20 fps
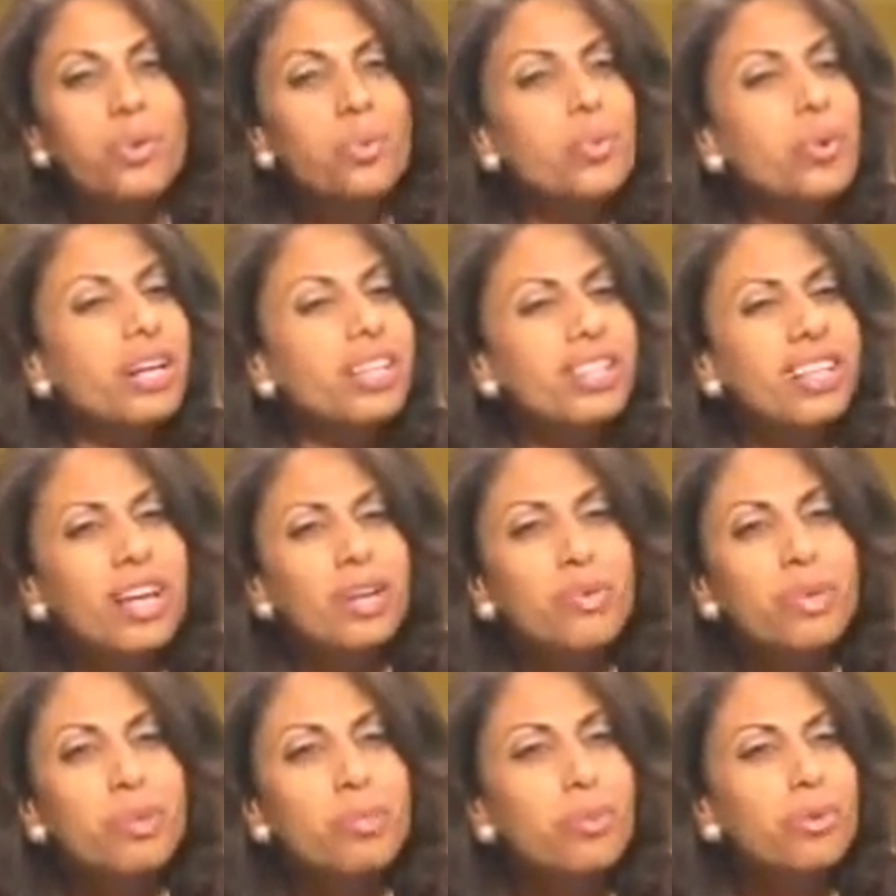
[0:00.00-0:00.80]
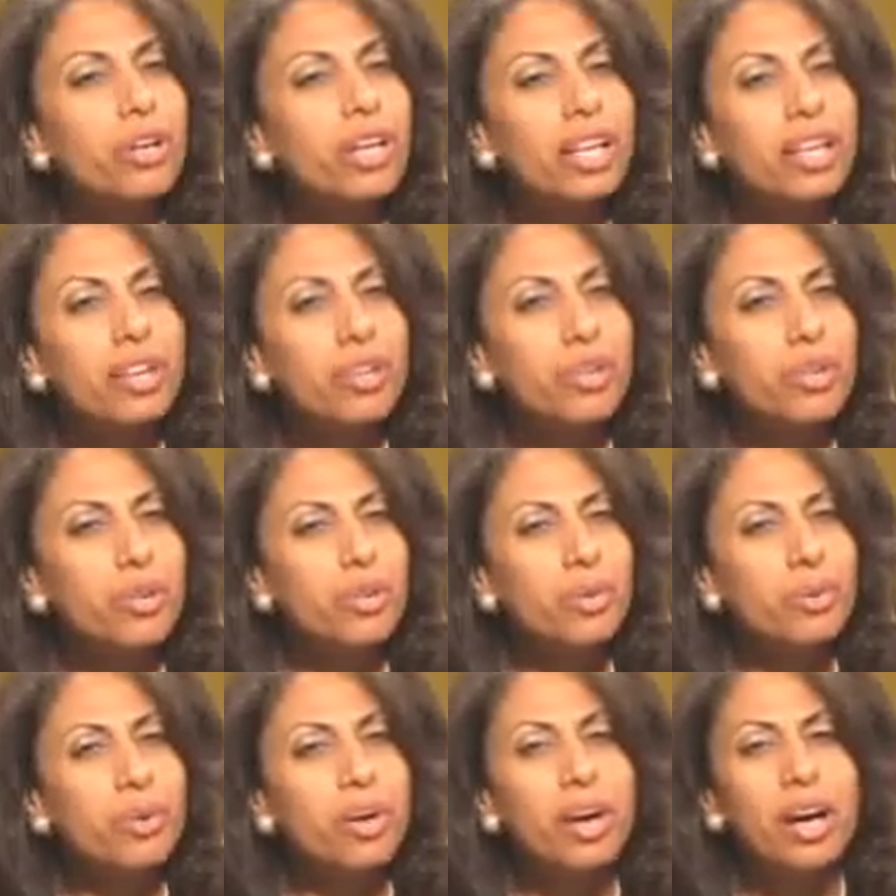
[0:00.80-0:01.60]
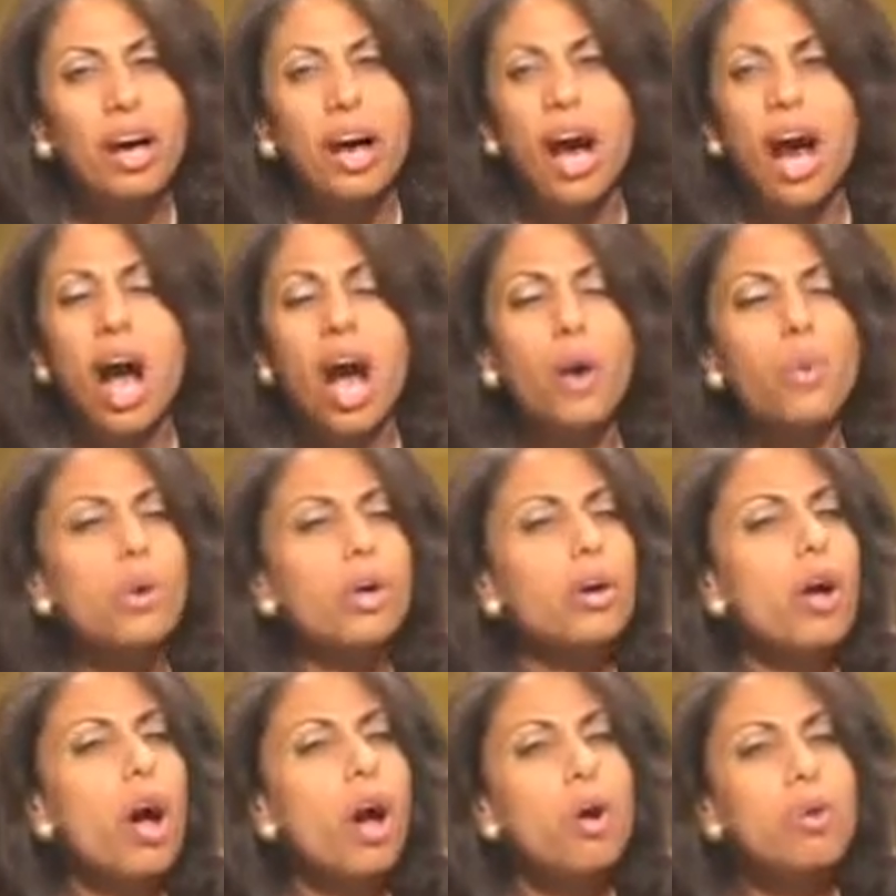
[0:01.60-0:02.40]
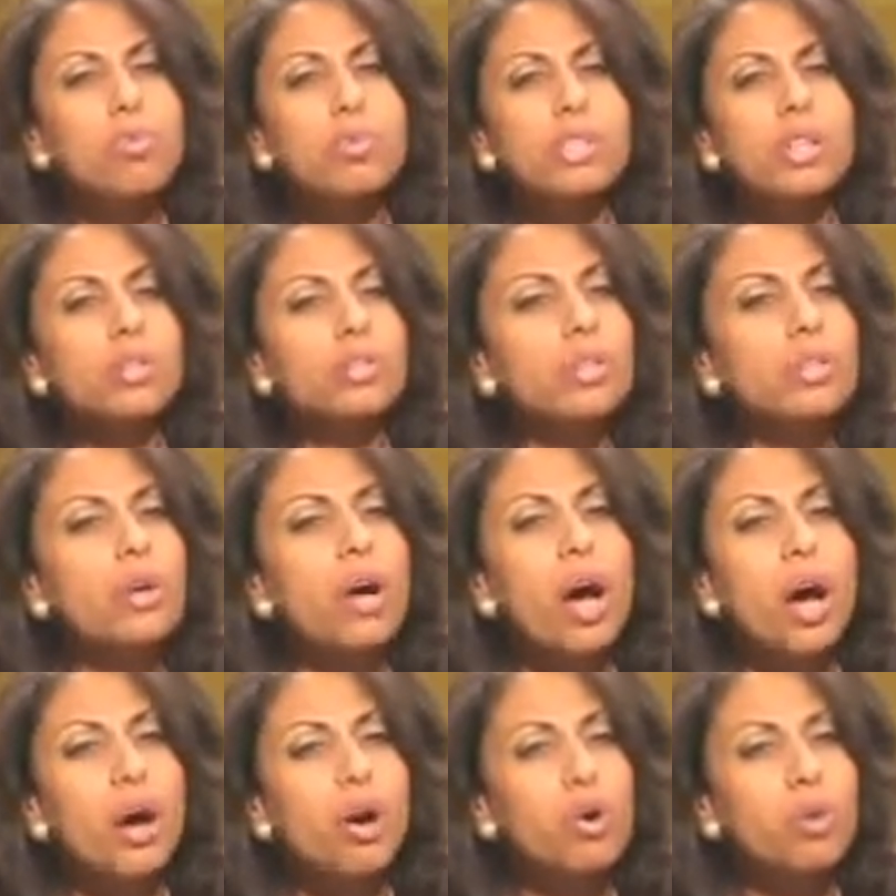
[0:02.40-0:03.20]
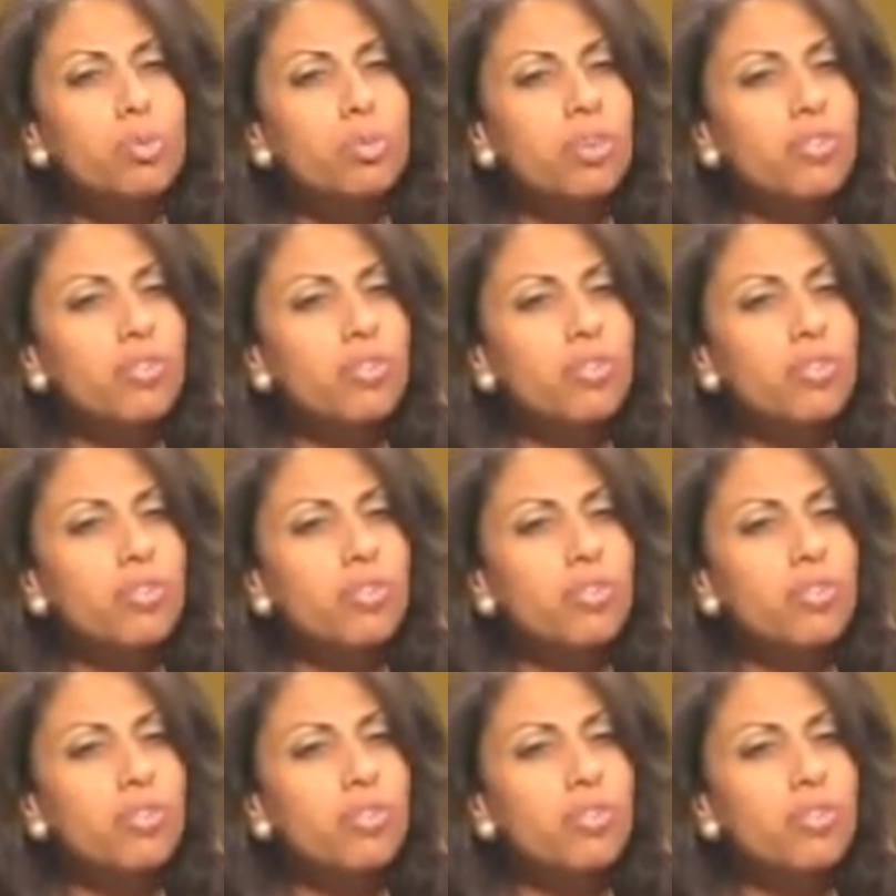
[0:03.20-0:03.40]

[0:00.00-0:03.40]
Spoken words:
What can we bring you? Our homes are your home.